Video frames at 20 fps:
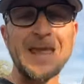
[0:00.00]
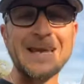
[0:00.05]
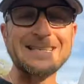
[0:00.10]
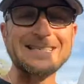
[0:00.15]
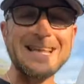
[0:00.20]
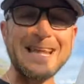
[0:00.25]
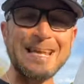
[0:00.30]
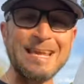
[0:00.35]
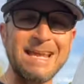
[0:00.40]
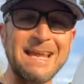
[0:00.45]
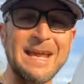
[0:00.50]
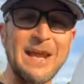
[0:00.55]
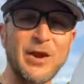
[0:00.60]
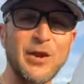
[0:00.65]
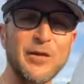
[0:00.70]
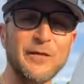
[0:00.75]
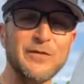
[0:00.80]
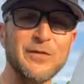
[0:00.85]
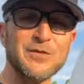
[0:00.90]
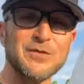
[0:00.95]
and taking
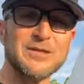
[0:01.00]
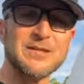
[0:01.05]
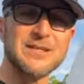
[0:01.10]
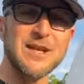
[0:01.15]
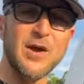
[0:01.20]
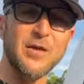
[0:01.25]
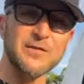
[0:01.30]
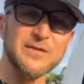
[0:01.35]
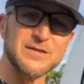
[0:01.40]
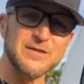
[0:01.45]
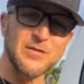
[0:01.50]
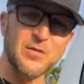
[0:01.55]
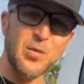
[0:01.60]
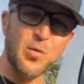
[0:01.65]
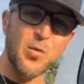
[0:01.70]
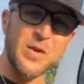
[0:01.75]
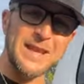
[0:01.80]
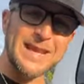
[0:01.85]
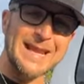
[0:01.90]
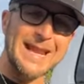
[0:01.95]
care of yourself so
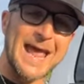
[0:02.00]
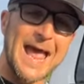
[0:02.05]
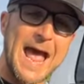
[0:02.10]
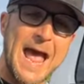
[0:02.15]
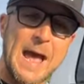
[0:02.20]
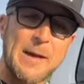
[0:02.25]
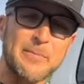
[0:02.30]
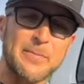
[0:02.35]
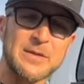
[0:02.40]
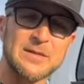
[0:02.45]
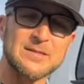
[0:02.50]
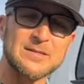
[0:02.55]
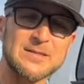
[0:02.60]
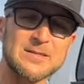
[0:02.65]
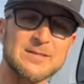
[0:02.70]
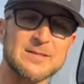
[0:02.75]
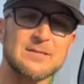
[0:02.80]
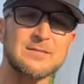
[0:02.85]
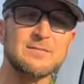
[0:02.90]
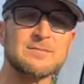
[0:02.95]
that when it
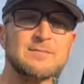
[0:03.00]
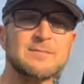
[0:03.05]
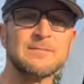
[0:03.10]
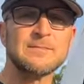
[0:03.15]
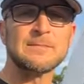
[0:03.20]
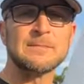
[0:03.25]
happens,